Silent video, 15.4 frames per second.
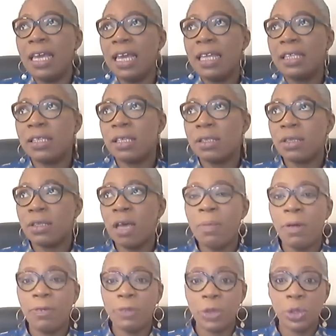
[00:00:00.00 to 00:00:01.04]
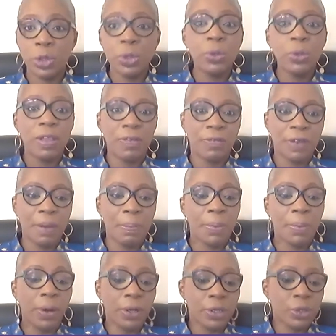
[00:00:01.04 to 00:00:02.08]
it's a sum of two
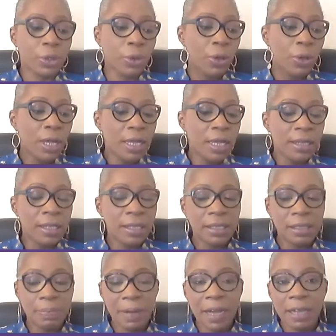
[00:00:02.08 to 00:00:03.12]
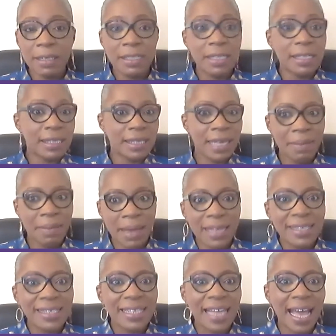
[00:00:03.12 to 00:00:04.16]
different pots. So the
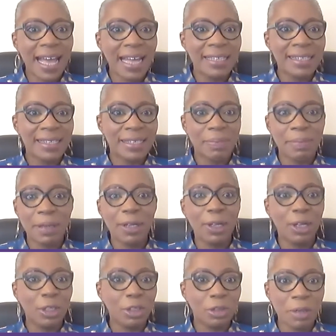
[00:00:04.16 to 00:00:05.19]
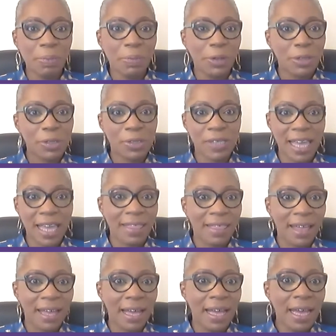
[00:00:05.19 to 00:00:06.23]
DCMS and the Big Lottery brought
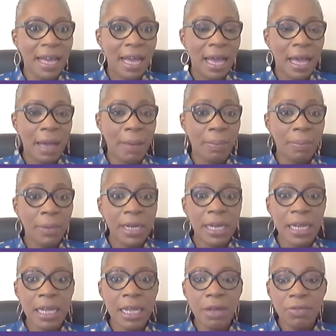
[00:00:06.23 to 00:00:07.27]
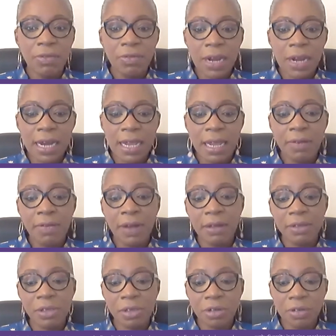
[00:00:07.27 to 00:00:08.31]
together money really
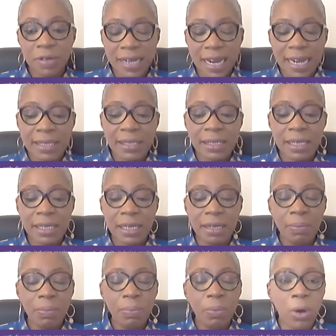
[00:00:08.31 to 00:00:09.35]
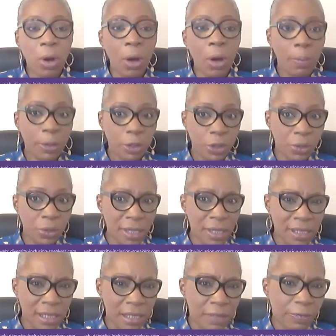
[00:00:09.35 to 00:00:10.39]
around creating more
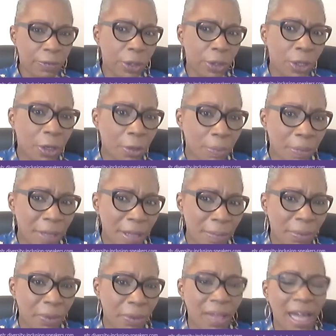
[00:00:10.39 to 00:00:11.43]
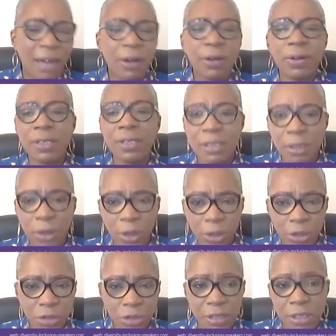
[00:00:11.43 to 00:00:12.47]
opportunities for young people across the
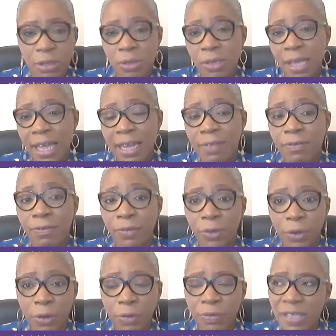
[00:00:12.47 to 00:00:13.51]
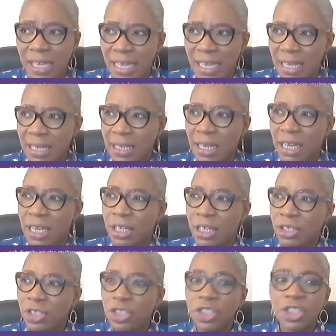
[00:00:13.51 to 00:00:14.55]
country to get involved in
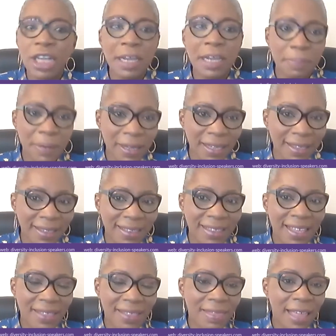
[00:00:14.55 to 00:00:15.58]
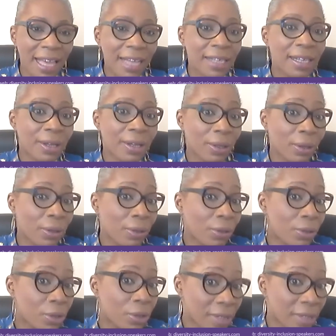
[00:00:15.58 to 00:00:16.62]
shaping their
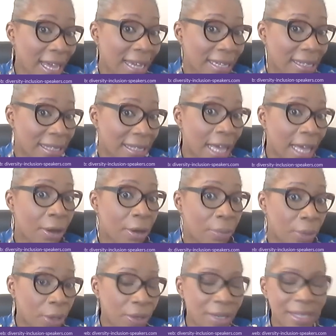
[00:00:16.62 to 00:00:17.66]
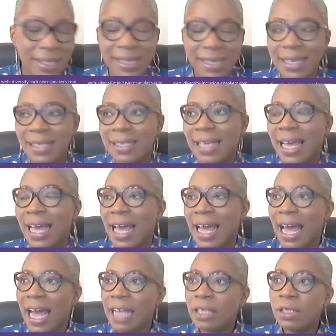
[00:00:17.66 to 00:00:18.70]
society, their communities.
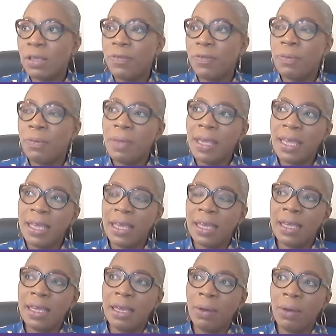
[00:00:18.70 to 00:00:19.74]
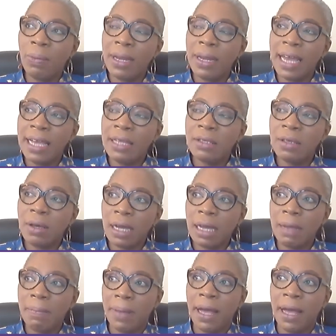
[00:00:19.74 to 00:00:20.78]
And so for me, when I
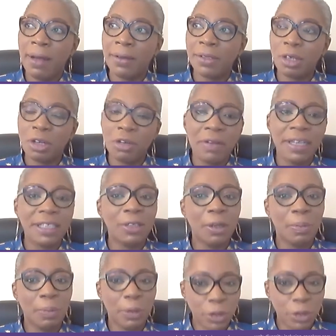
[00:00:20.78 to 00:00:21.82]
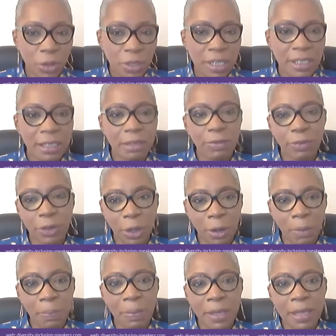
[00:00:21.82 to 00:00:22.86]
talk about creating opportunities for
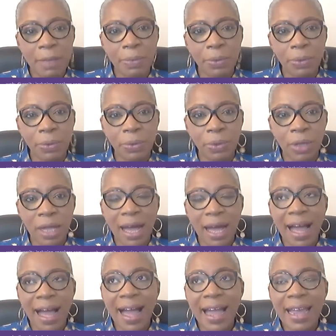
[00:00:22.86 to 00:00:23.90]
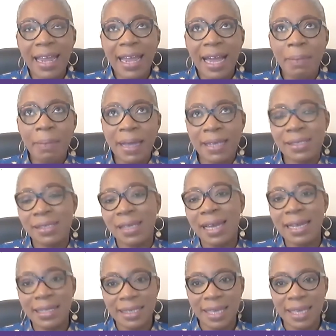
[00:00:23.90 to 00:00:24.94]
young people, I am
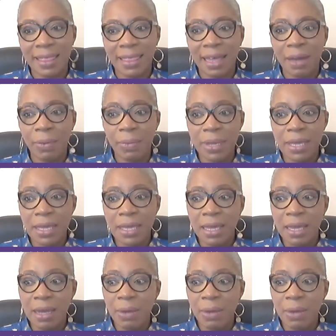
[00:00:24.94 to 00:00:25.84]
excited that we